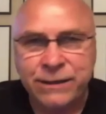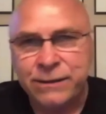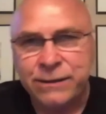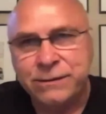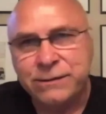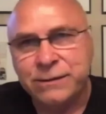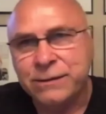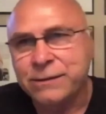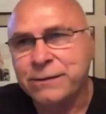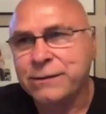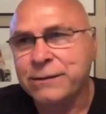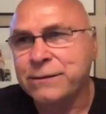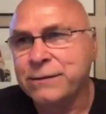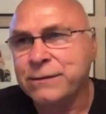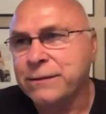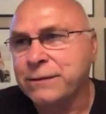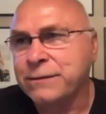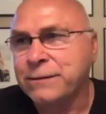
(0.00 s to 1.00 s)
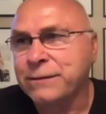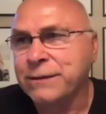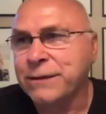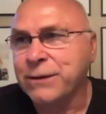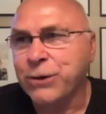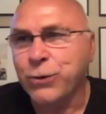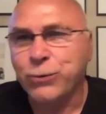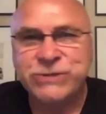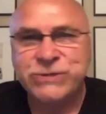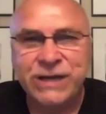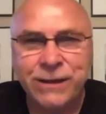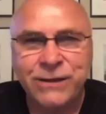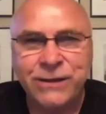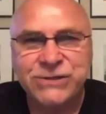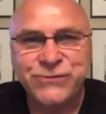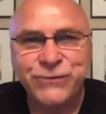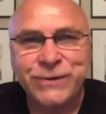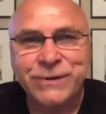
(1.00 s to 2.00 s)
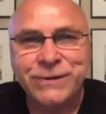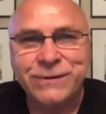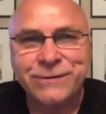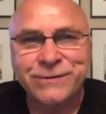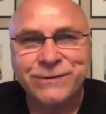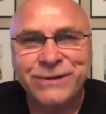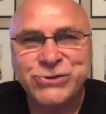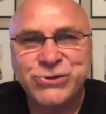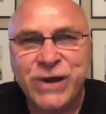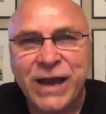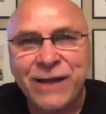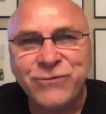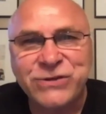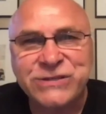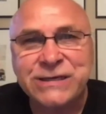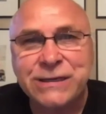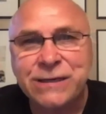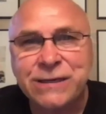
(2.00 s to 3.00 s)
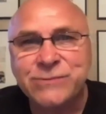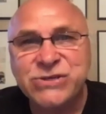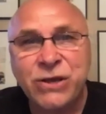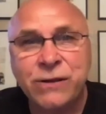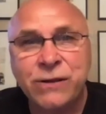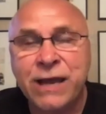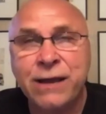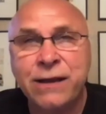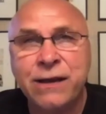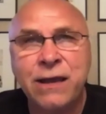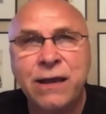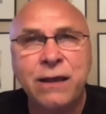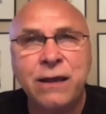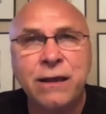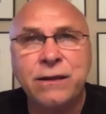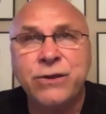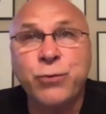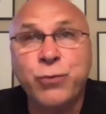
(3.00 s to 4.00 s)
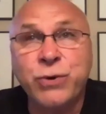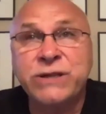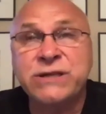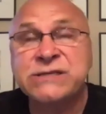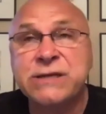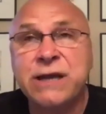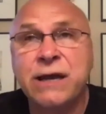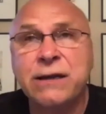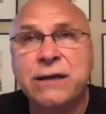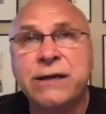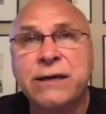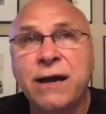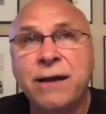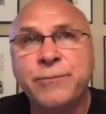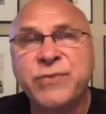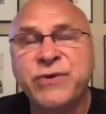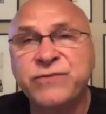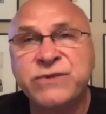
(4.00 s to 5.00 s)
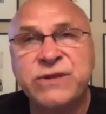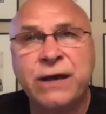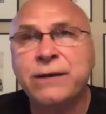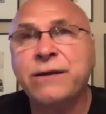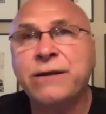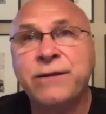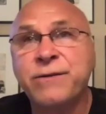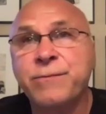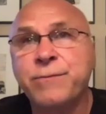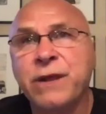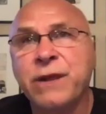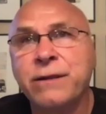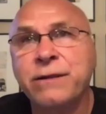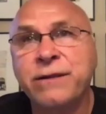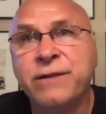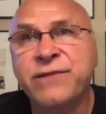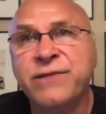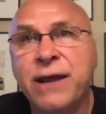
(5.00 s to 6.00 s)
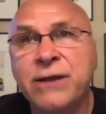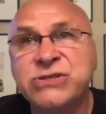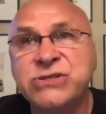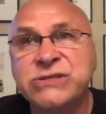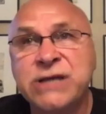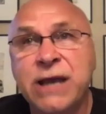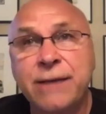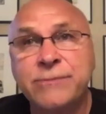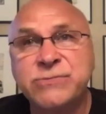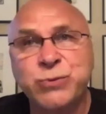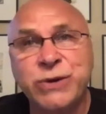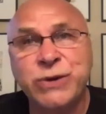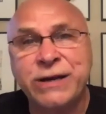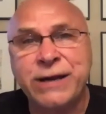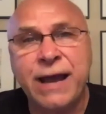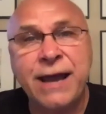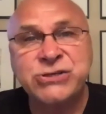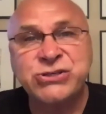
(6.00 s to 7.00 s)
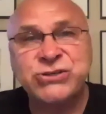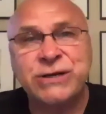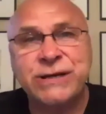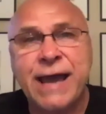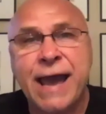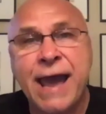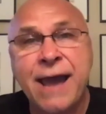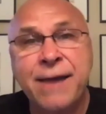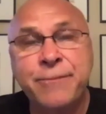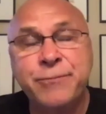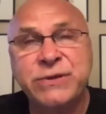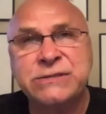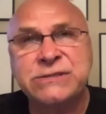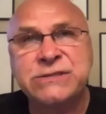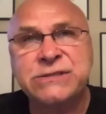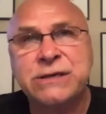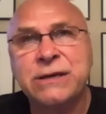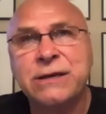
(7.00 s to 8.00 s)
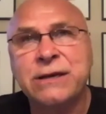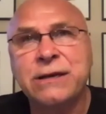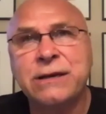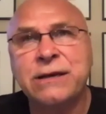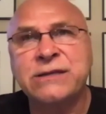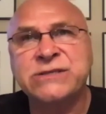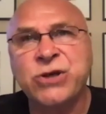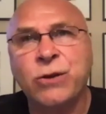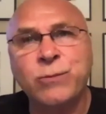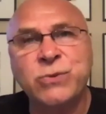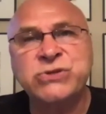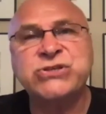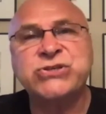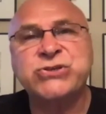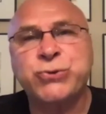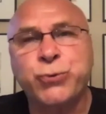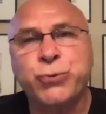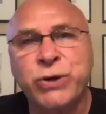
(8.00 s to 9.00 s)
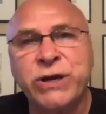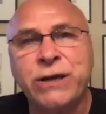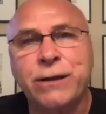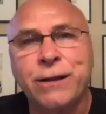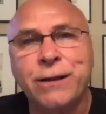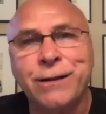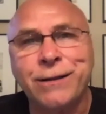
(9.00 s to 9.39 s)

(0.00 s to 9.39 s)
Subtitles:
in the hotels for the travel teams, all that. You win the Stanley Cup, you've done it a thousand times. When it actually happens, it's almost surreal.